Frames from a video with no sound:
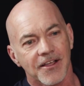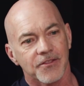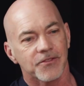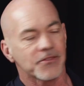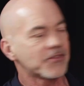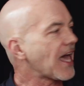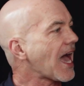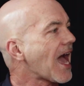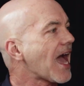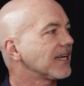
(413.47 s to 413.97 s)

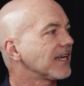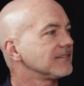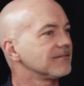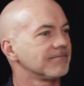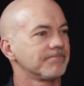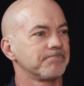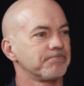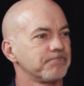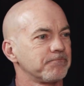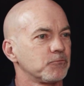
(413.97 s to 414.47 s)
That
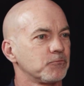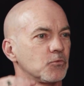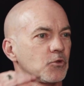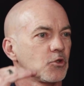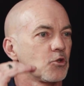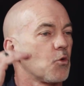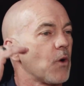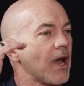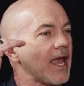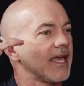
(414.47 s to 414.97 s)

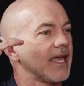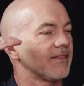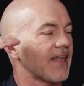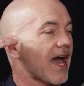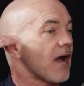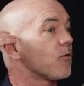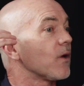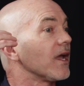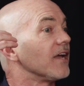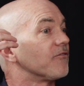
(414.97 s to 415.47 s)
the way
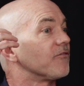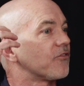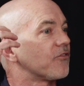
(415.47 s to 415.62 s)
that way of